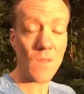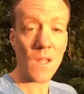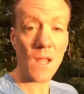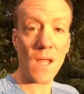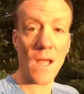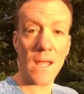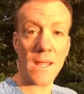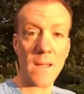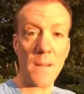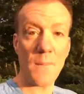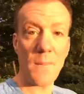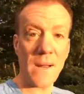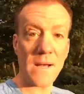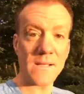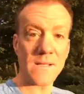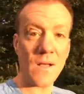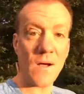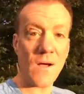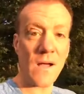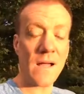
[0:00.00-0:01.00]
eat a better
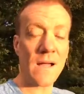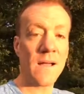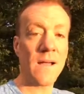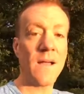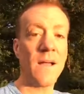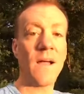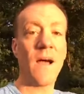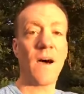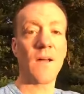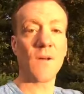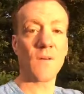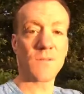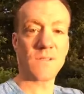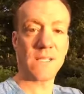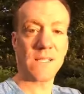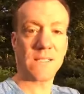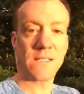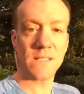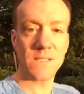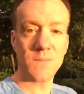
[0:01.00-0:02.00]
diet and
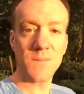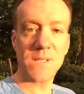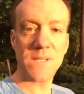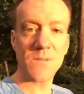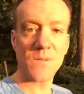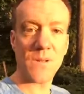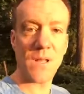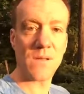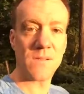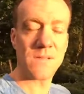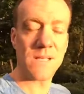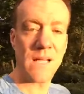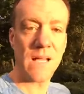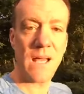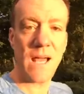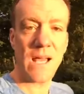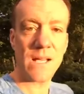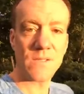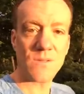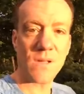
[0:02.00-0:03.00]
obviously dismiss all those
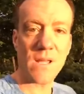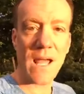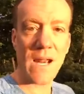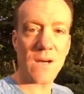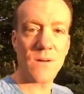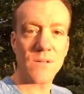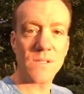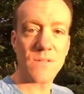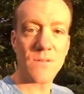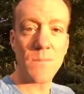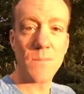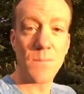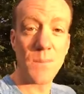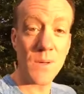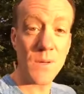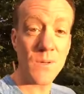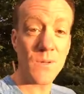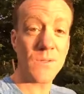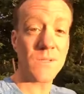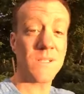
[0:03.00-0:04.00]
extra calories from
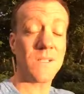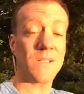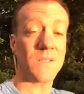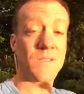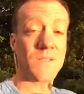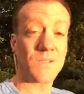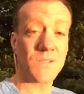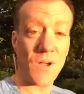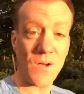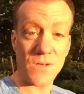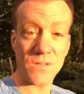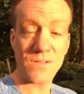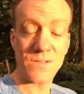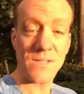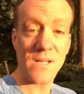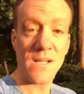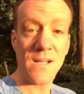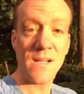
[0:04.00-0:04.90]
booze and the stodge,